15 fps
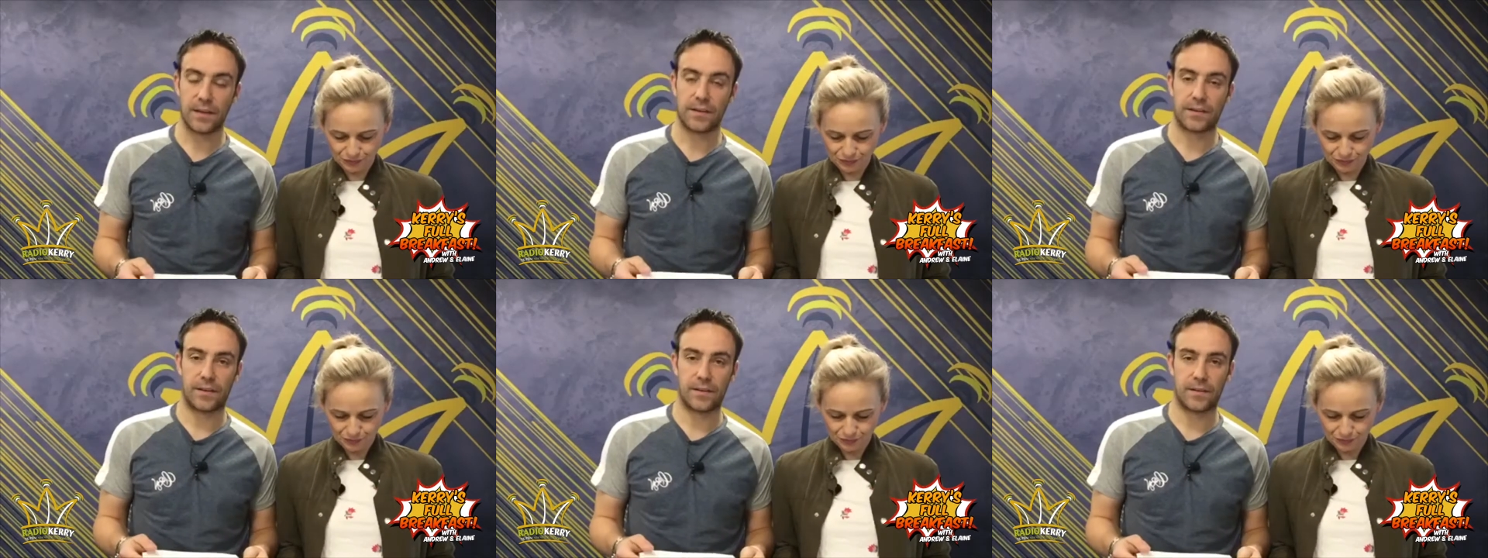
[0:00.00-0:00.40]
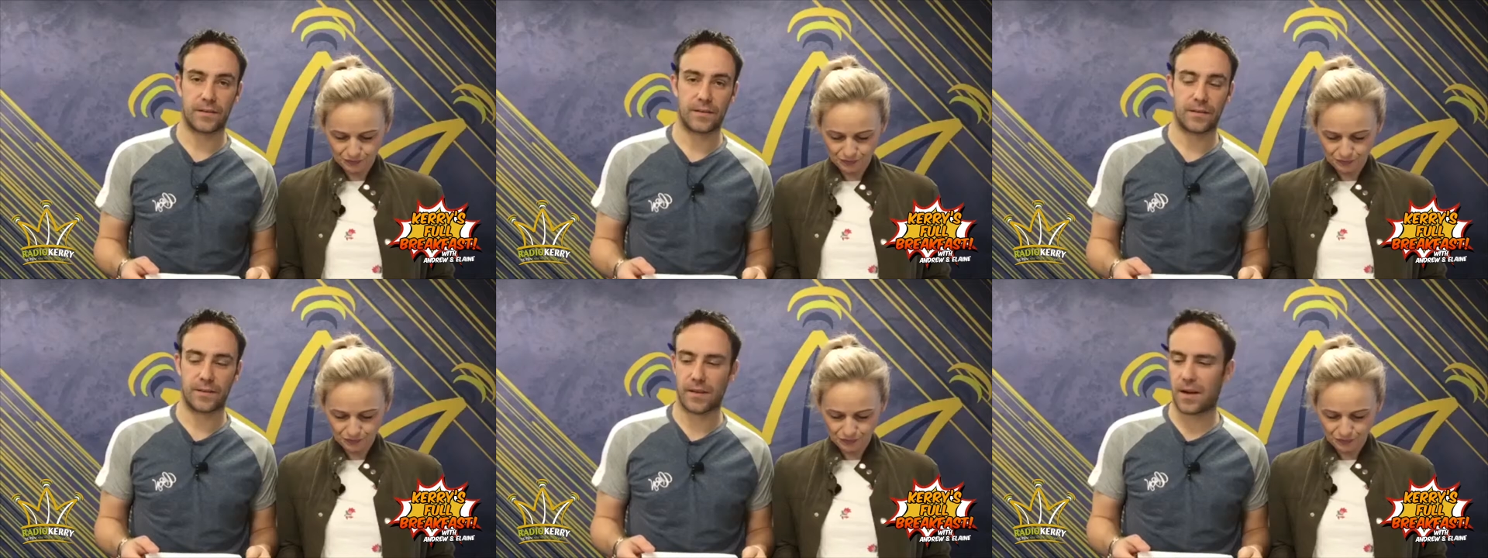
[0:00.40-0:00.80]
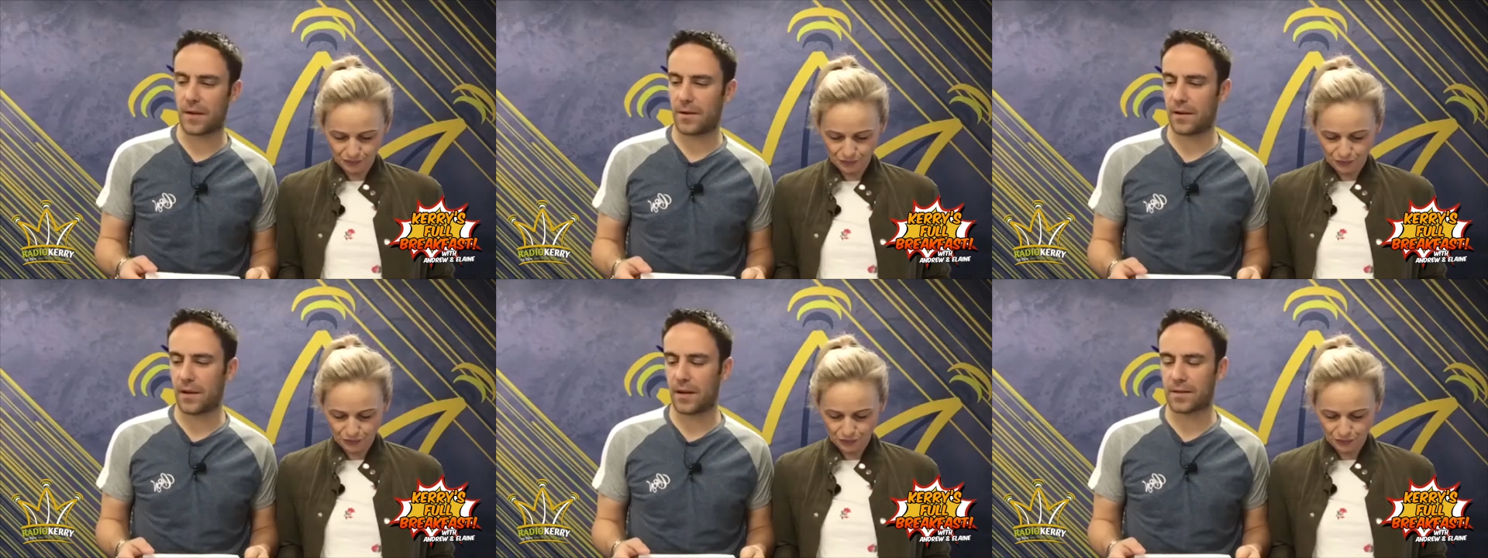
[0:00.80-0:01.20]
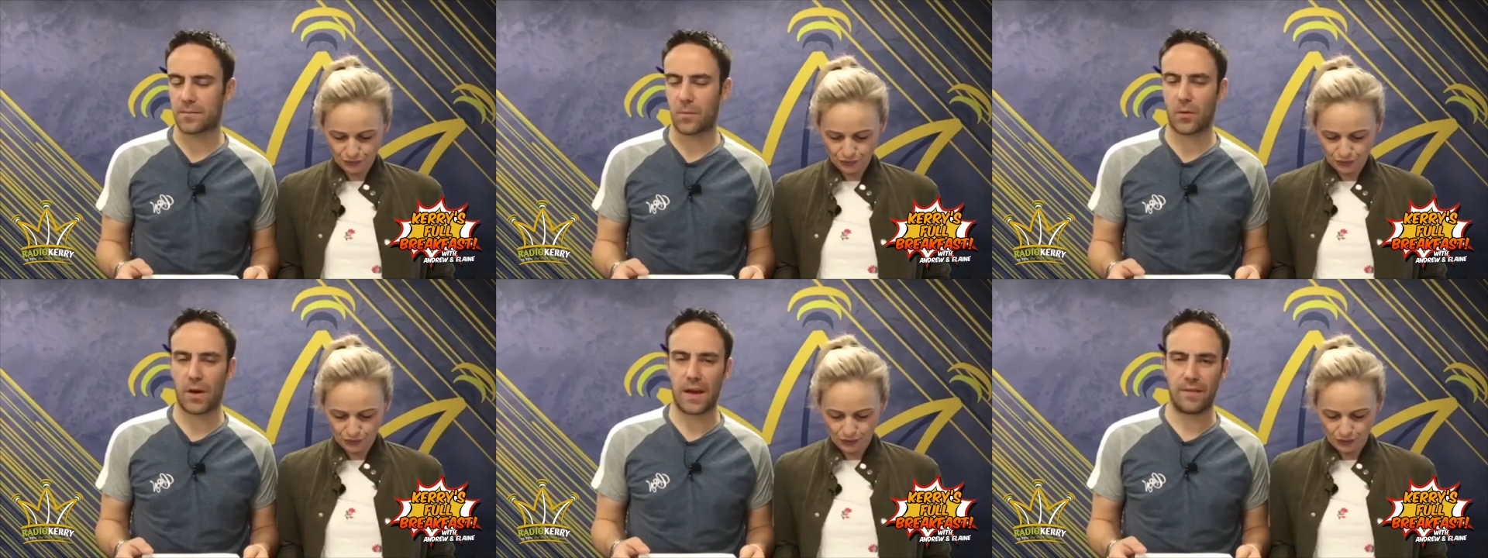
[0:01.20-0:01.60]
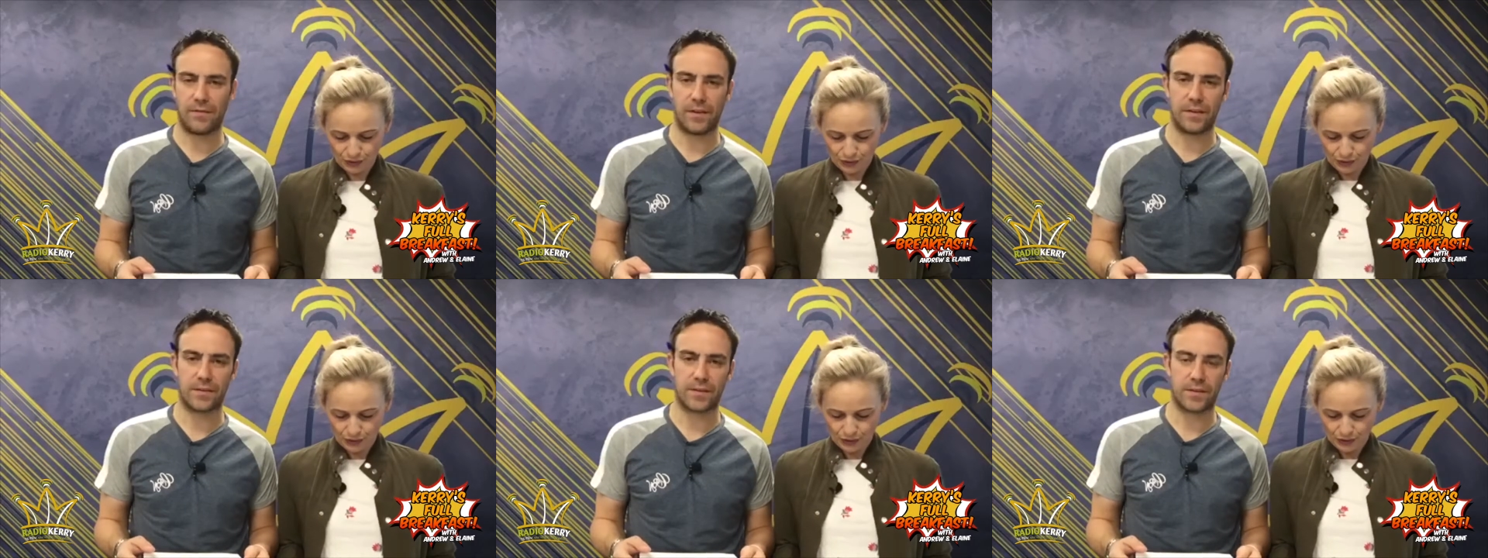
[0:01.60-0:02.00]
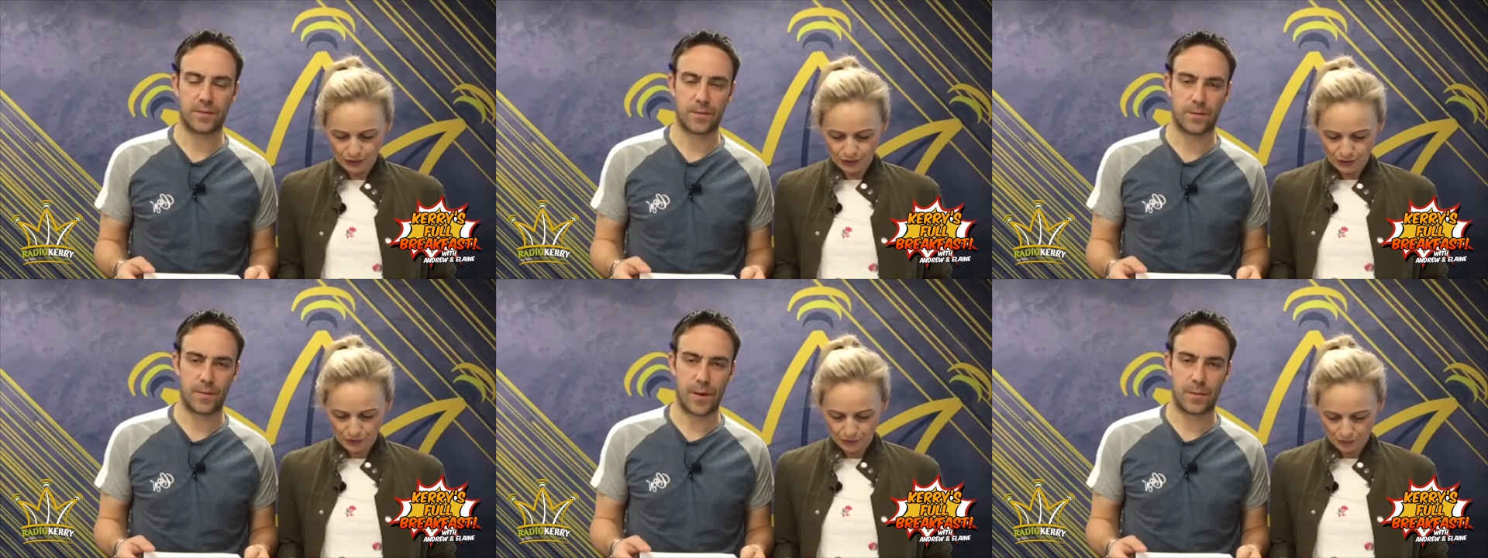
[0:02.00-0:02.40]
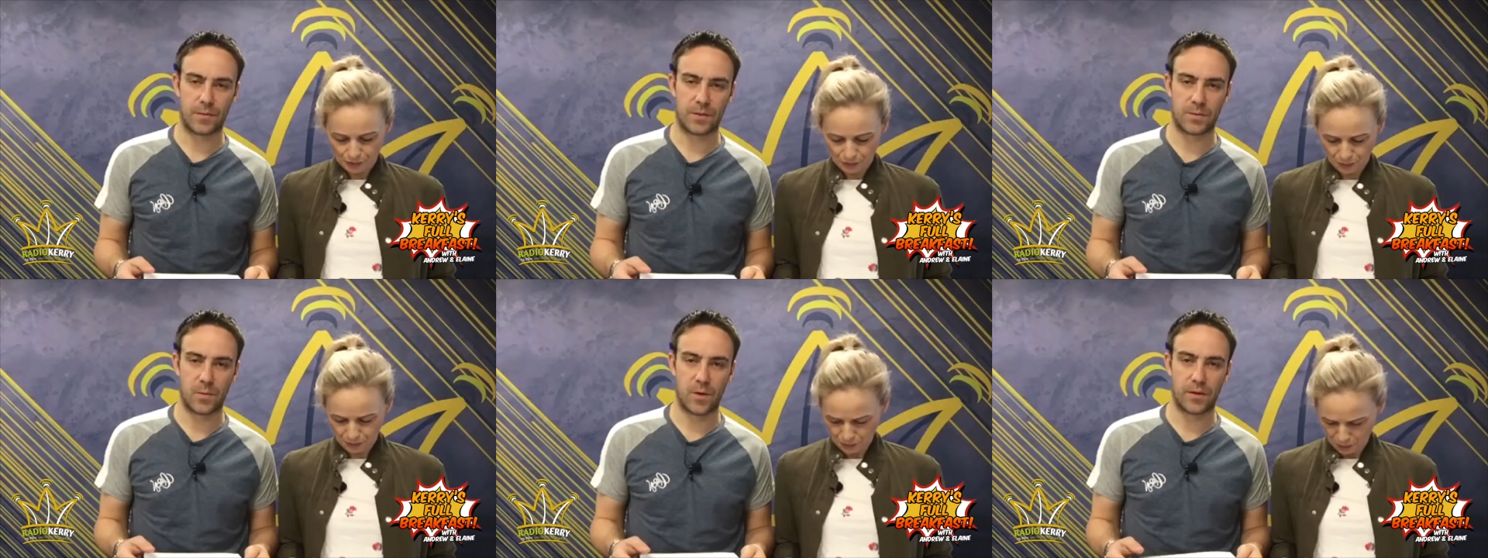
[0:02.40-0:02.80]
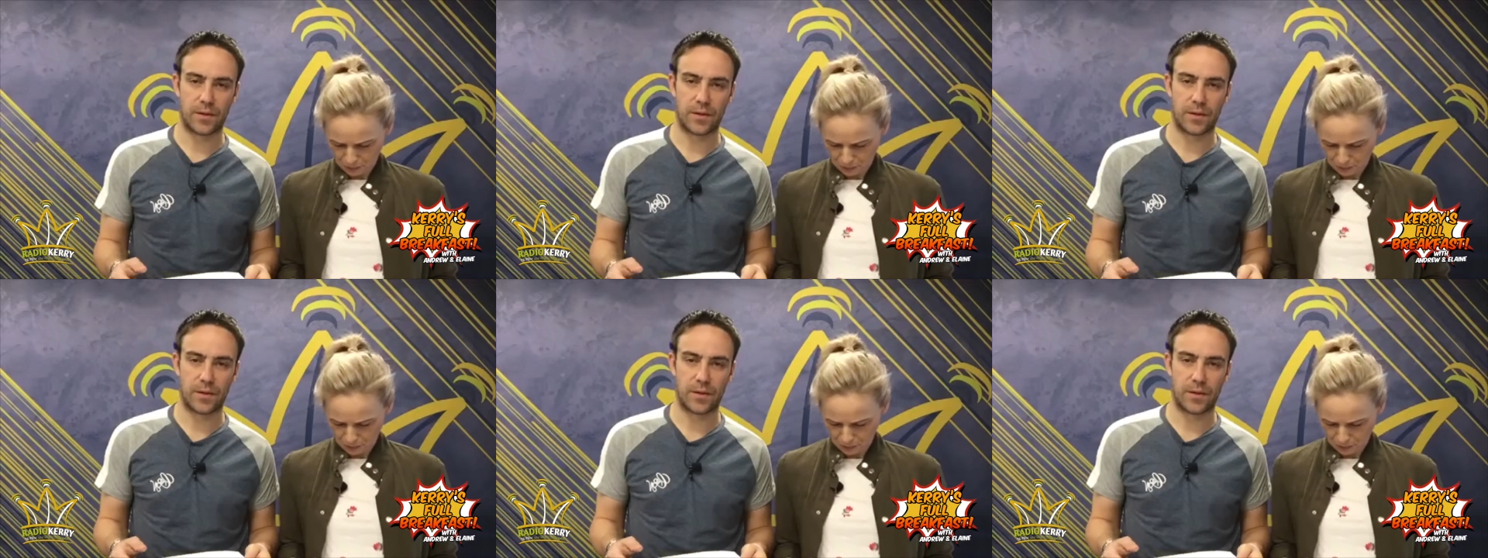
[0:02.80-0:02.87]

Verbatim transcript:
Speaker 1: There's uh, lots more evidence in some of the papers this morning